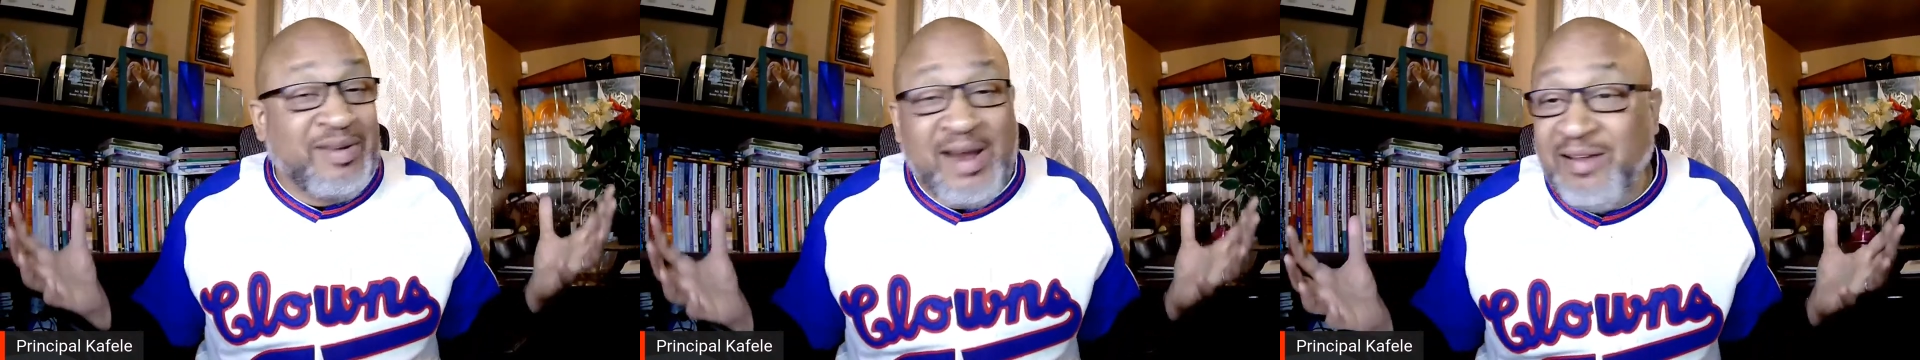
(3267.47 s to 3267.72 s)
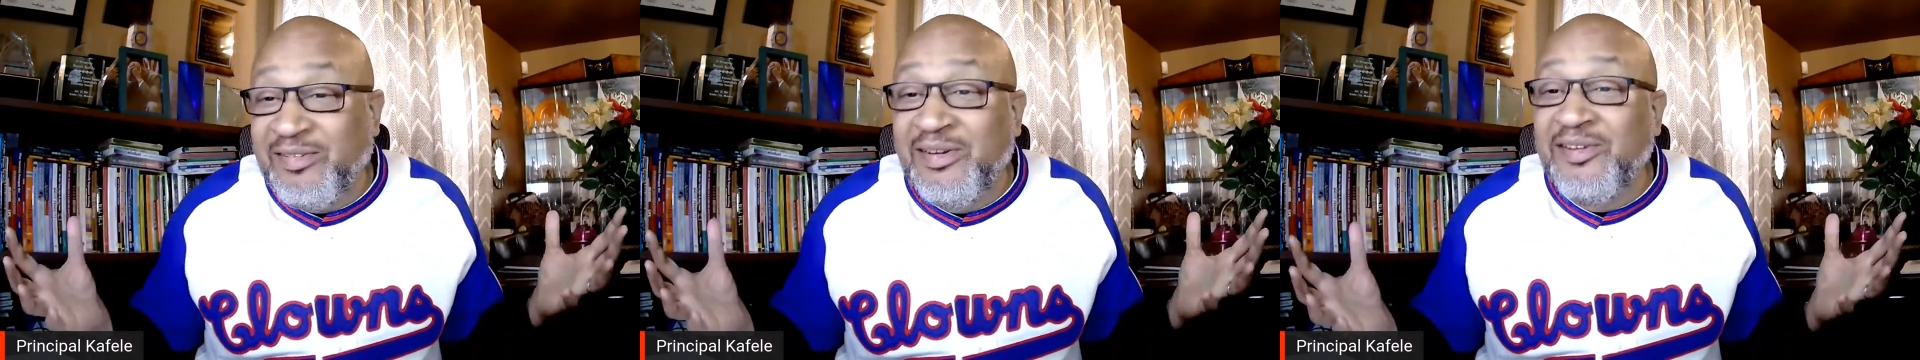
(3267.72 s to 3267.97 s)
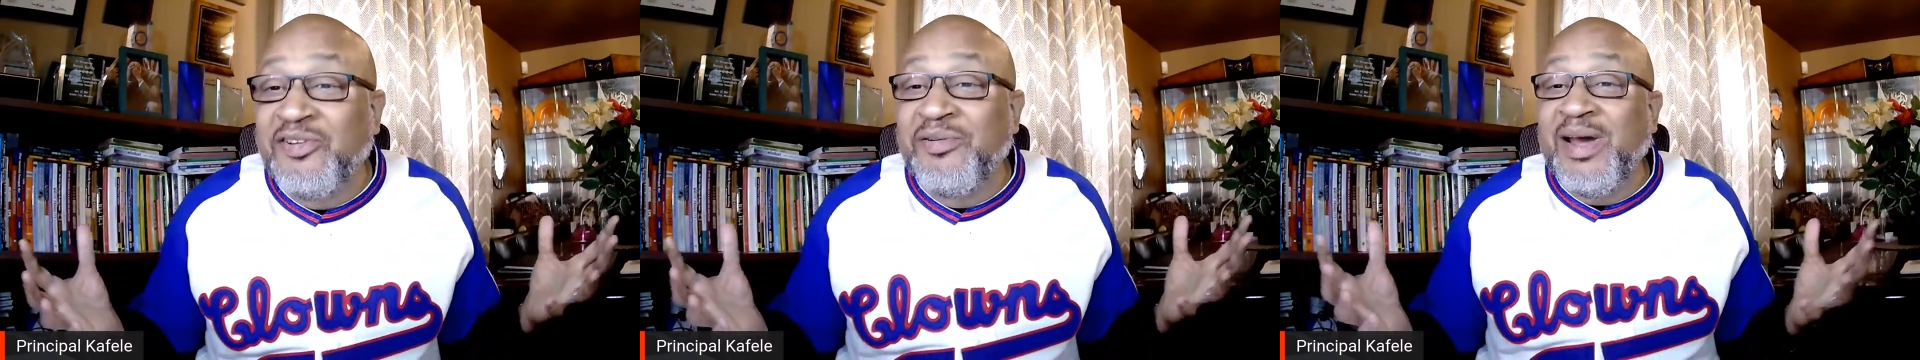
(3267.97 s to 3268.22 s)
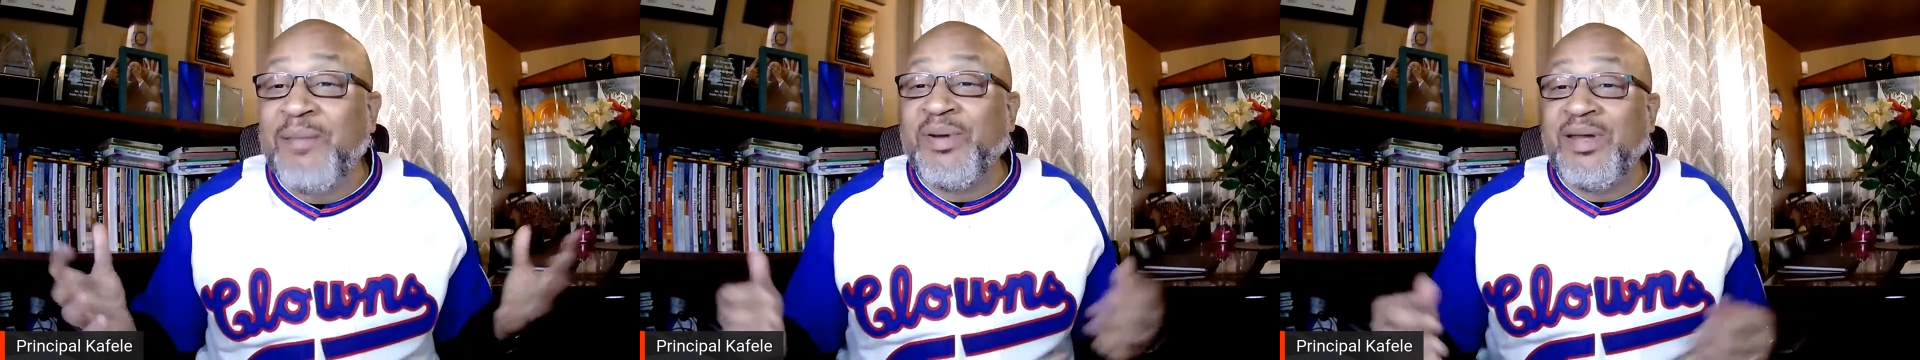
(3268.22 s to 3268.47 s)
audacity to
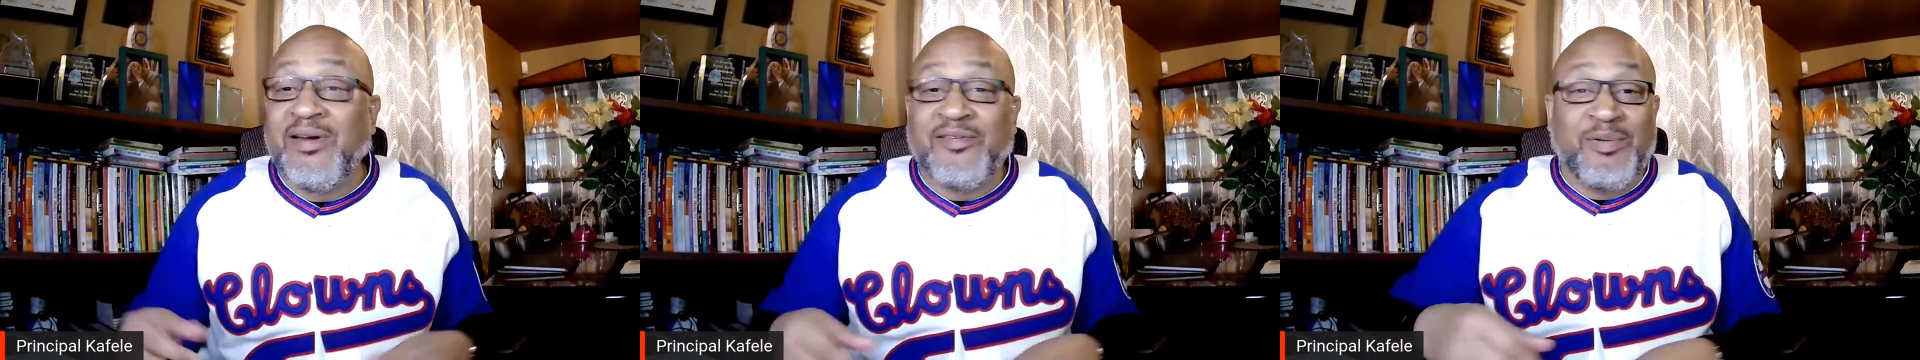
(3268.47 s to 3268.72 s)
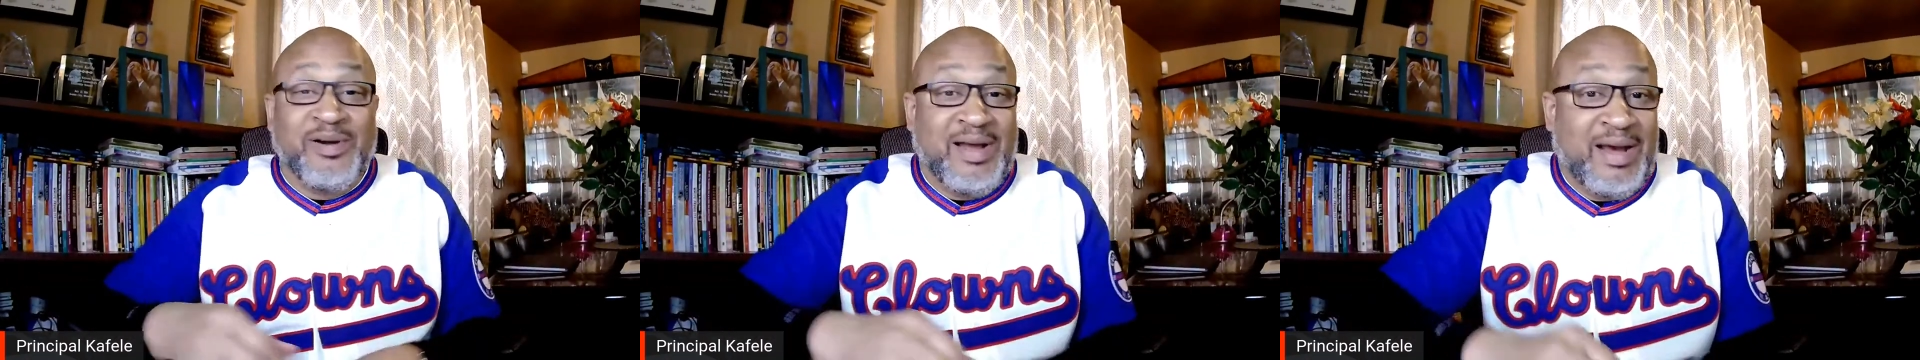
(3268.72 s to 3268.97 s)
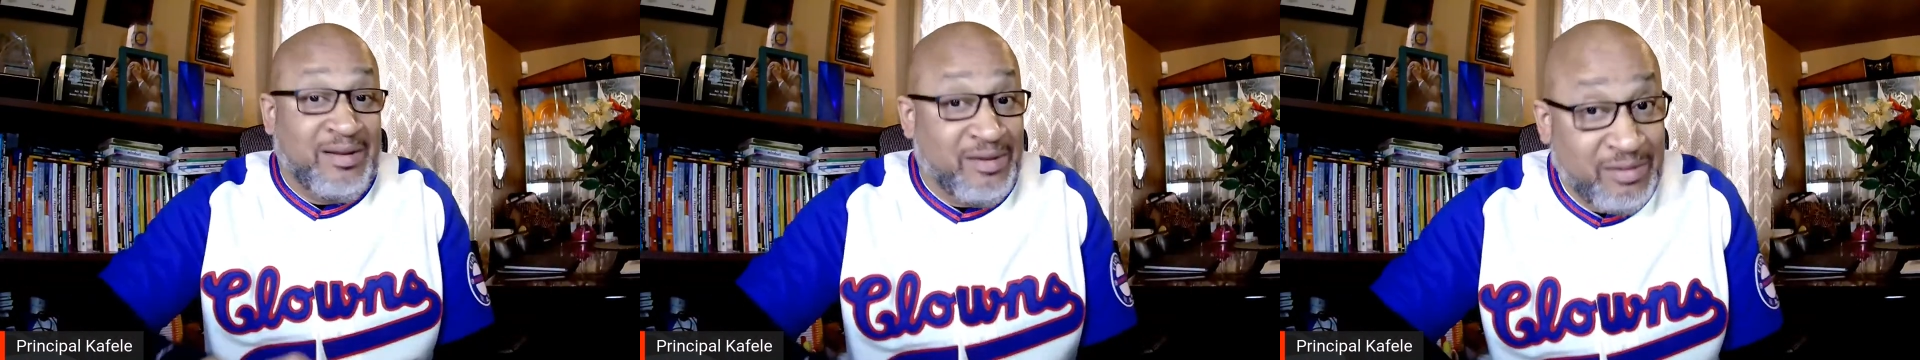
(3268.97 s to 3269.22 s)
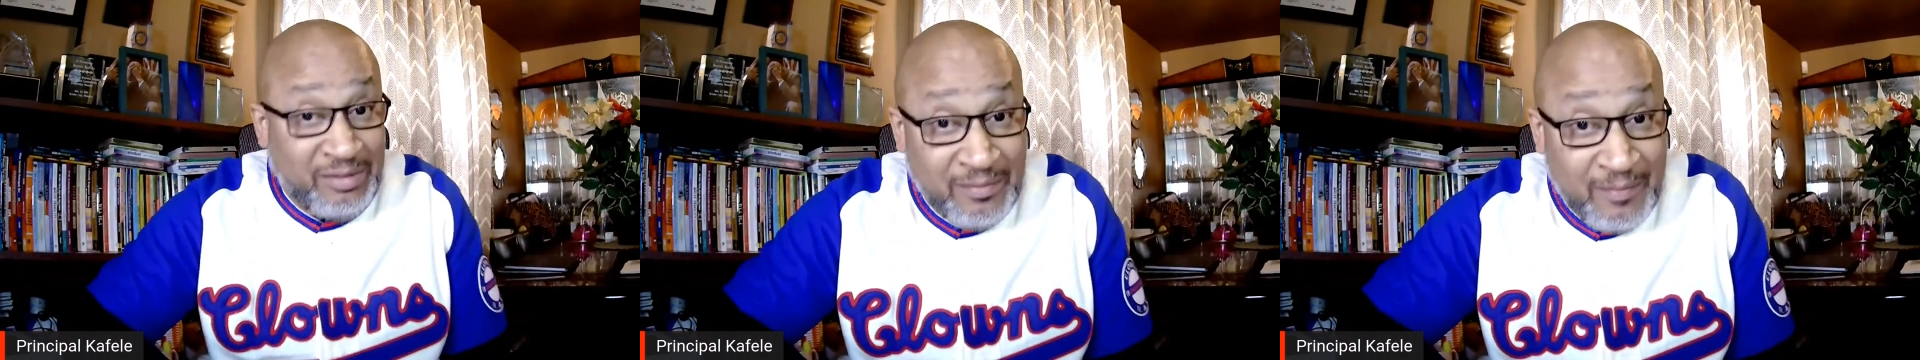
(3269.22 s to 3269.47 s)
do that, but guess what? I do.